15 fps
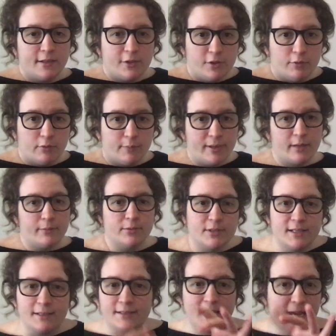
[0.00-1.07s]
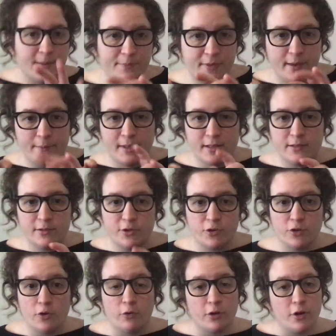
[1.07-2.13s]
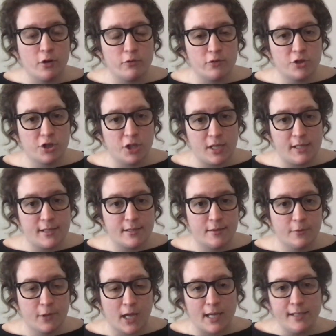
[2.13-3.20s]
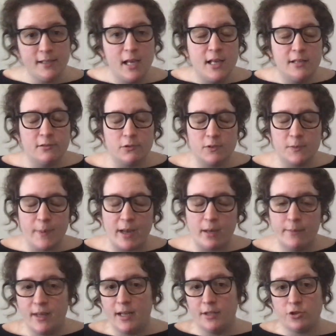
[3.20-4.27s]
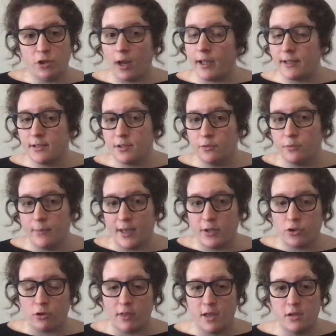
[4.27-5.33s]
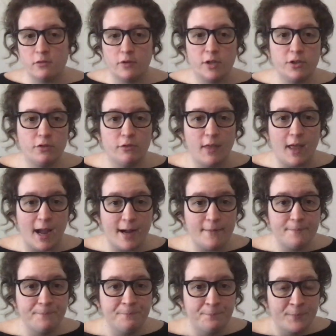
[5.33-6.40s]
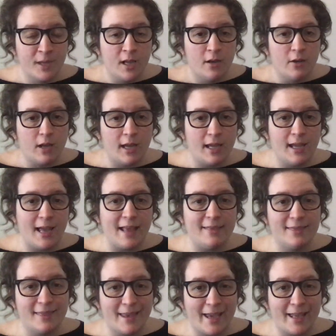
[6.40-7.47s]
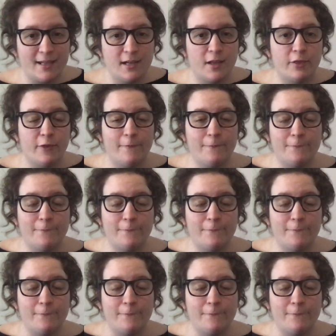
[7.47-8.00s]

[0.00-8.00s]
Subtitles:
you will be able to type them into your note sheet. Okay, so spend a minute trying to make sure that you can do that. Okay, and then the